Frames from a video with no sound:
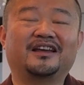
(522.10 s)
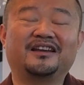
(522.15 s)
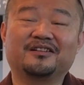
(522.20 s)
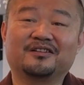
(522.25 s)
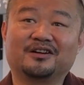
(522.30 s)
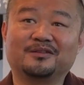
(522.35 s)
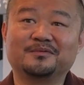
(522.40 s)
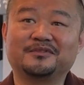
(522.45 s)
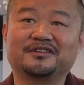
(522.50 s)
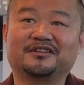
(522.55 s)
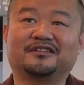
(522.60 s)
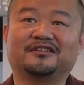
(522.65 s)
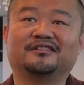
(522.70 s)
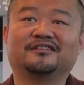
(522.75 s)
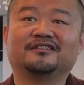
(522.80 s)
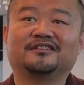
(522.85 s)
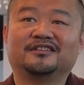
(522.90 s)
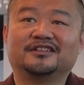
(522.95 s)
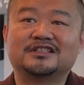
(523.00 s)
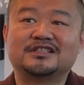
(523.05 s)

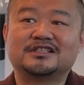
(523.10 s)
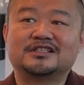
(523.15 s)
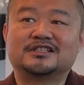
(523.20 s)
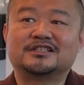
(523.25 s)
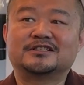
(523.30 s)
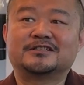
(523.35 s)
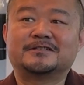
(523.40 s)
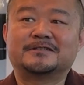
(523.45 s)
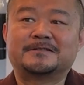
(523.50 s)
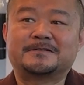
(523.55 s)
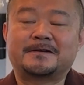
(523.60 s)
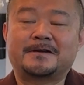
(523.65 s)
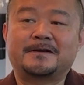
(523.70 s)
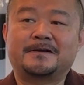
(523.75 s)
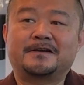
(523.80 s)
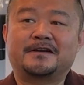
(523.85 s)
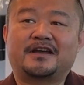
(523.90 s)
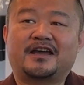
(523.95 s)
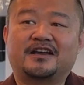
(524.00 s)
helicopter. Uh,